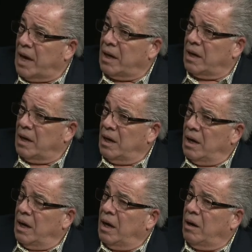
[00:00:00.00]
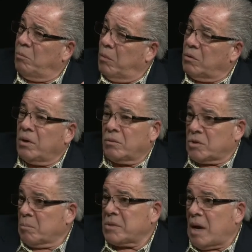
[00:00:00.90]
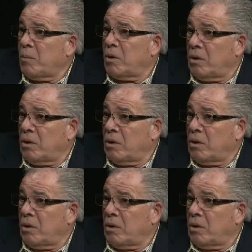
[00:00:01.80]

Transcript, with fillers: Right. And, right sometimes and a lot of times